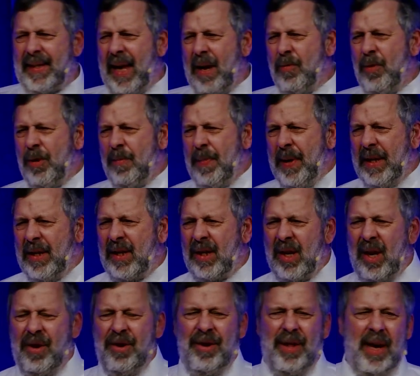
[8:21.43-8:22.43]
They would be
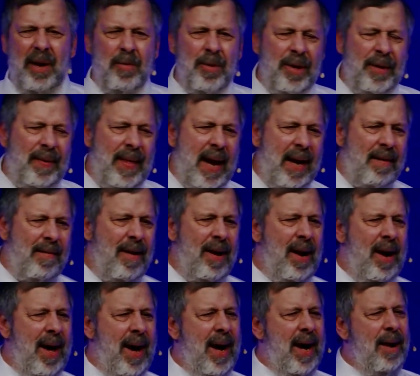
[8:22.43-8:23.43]
slow. They weren't that
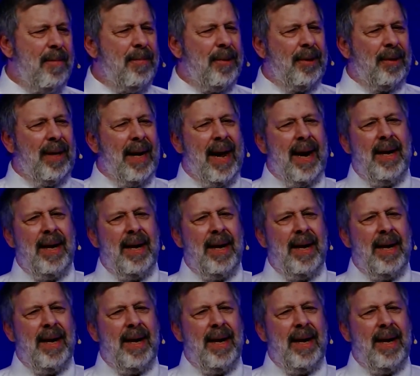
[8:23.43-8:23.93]
reliable.